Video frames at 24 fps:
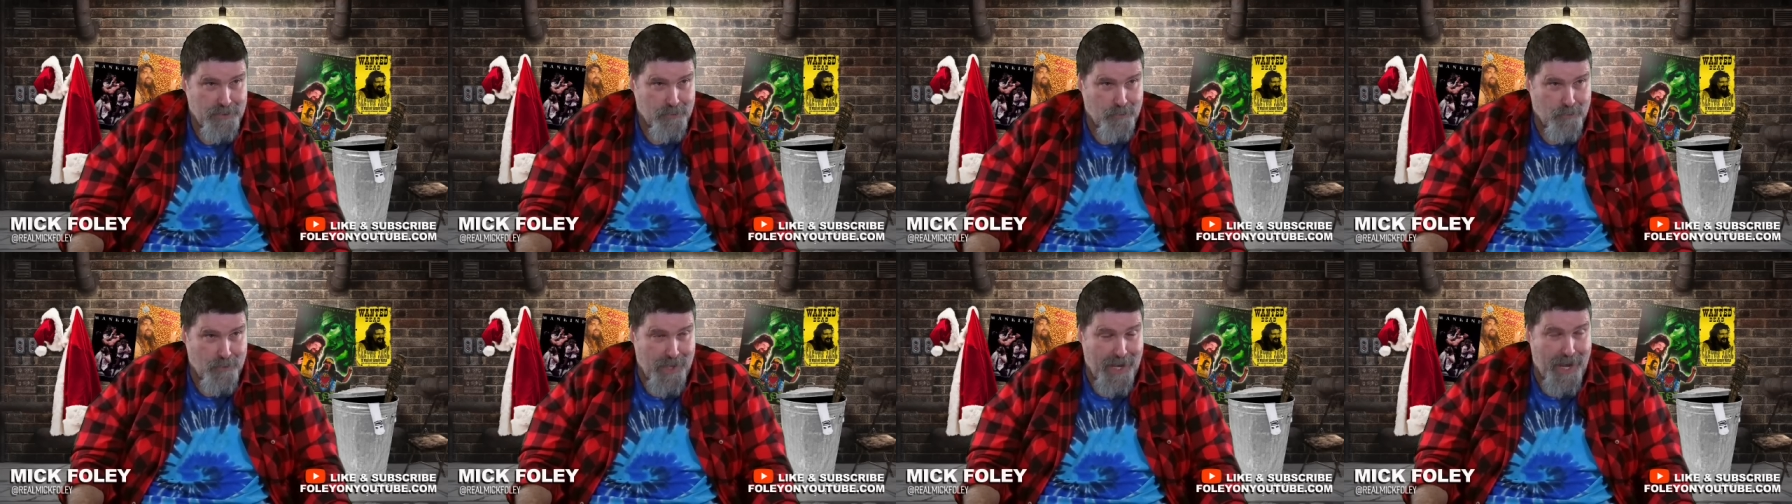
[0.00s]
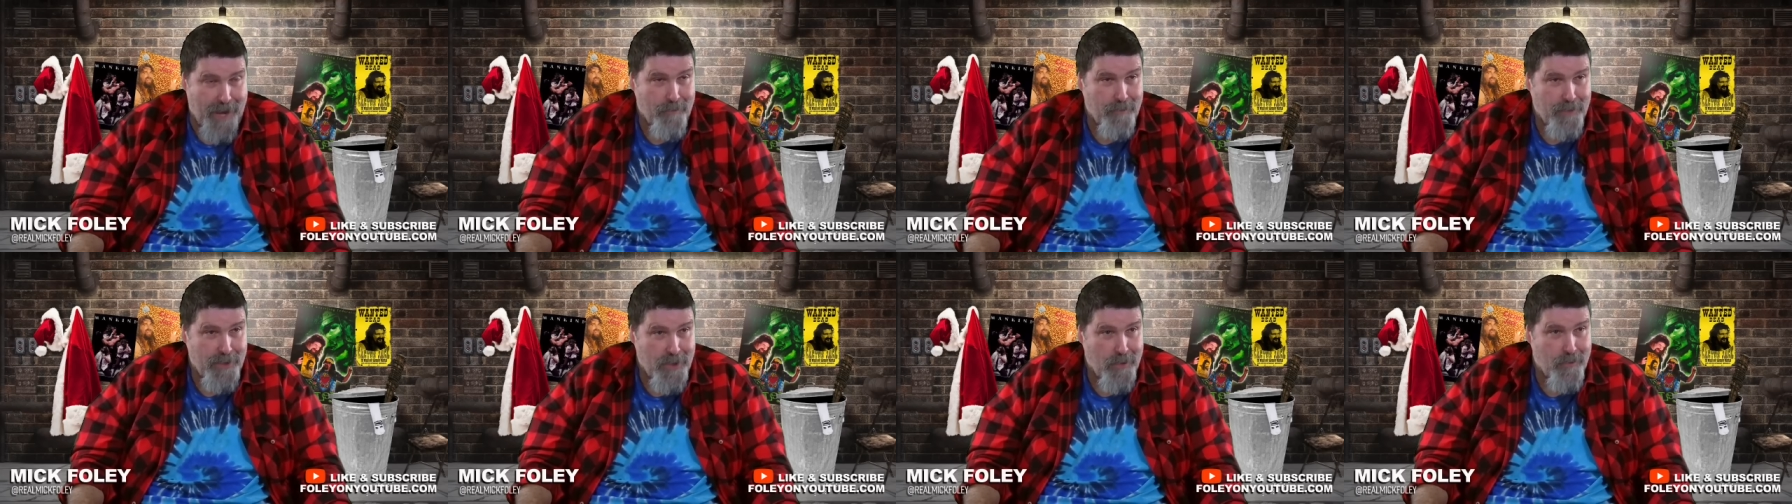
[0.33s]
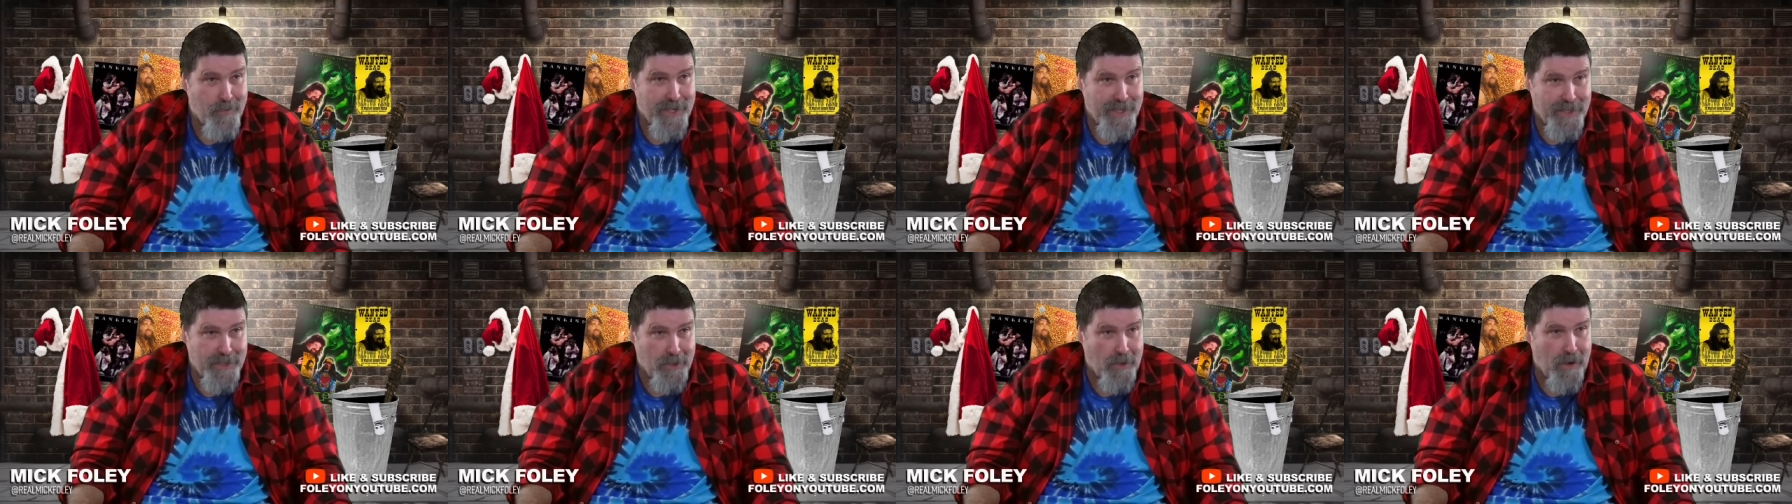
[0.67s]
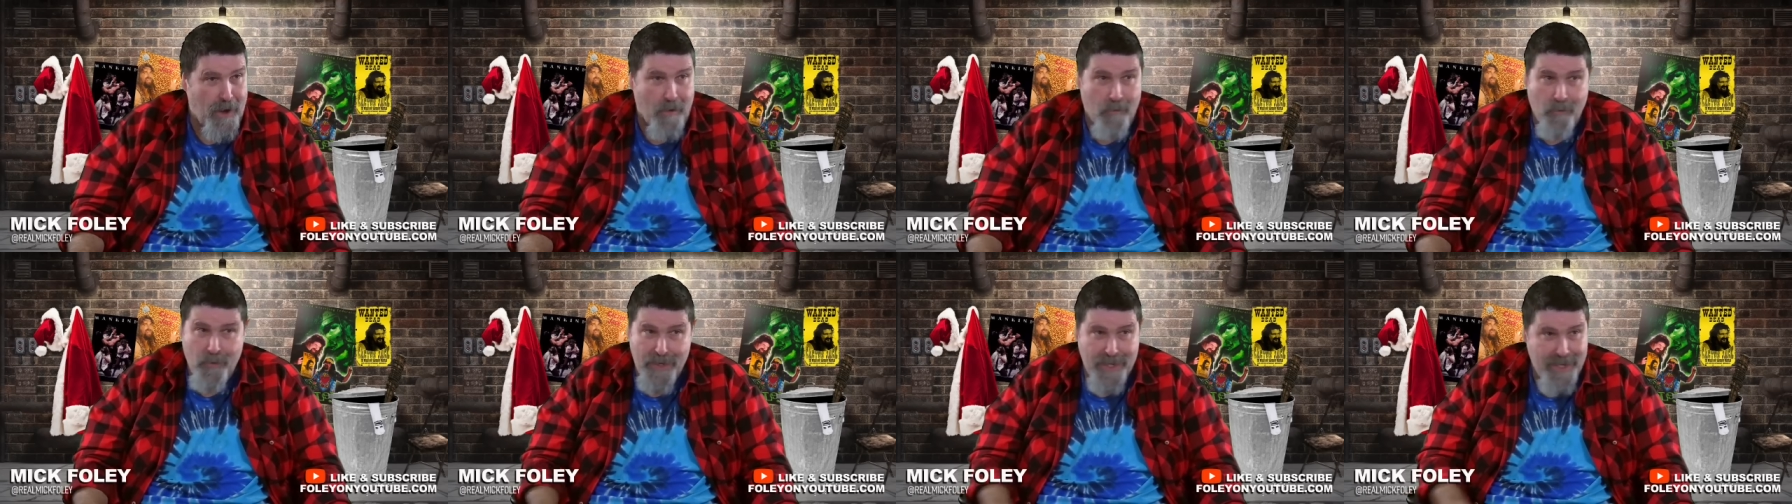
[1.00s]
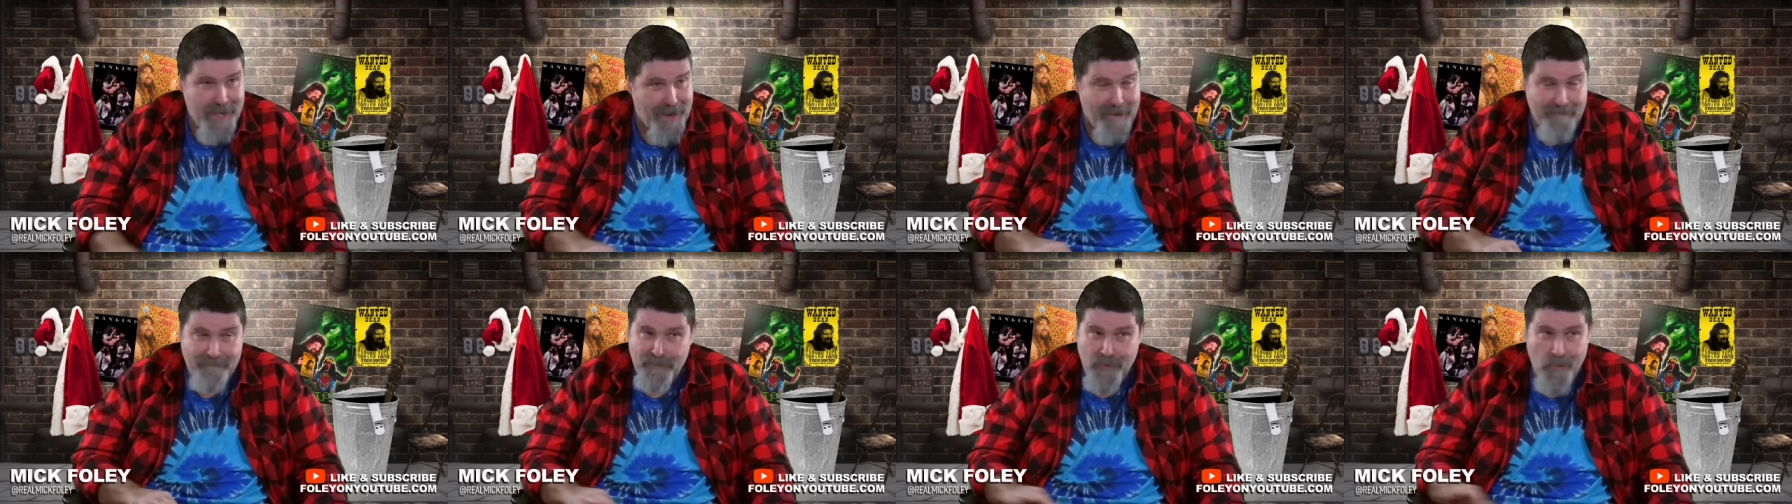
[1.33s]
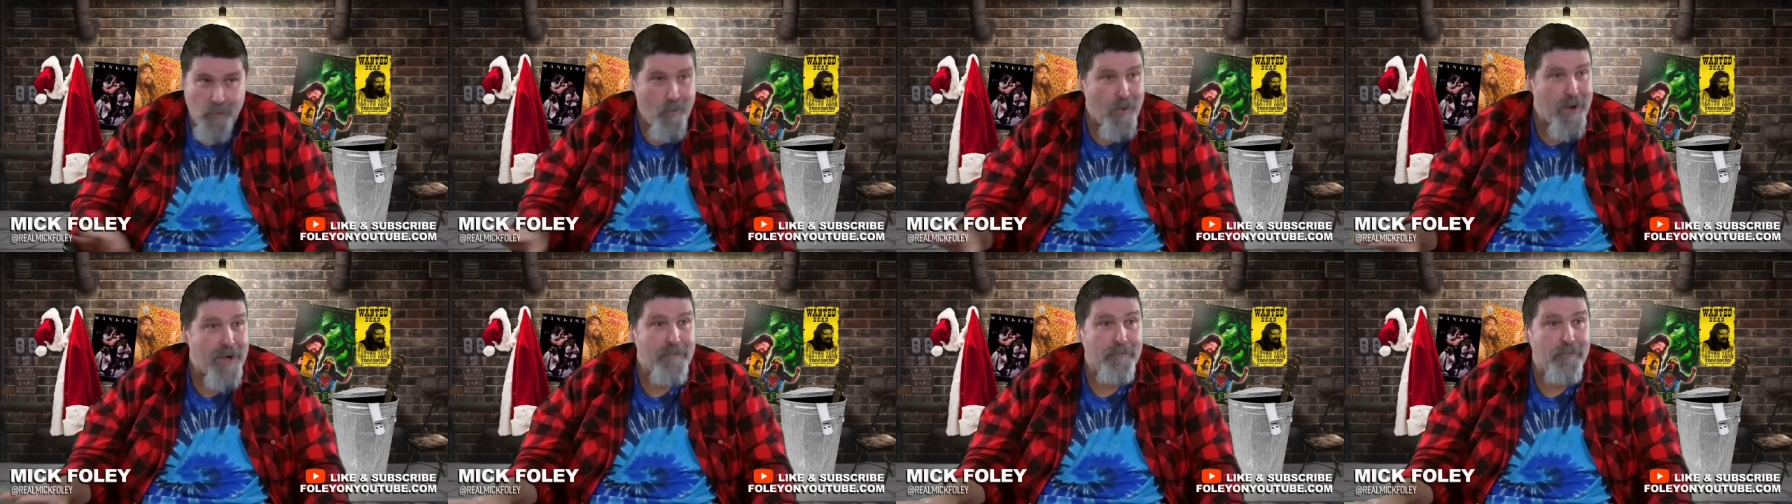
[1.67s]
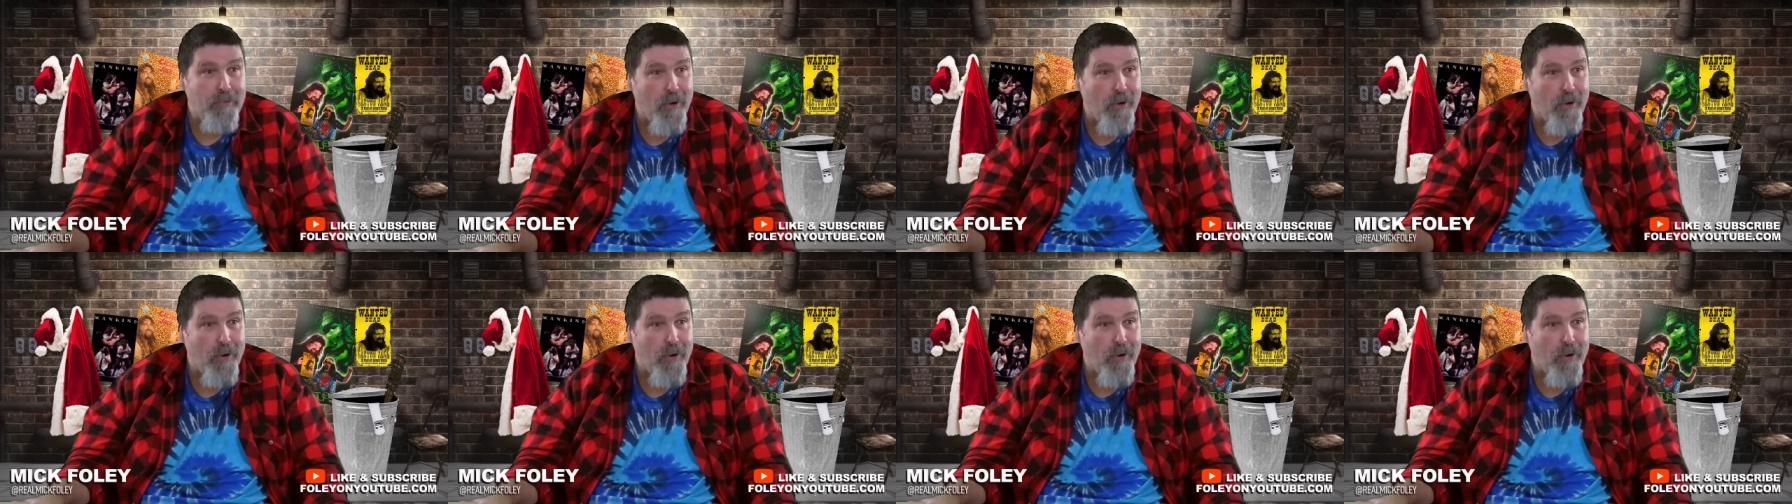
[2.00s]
When I would go in there, I wouldn't have the one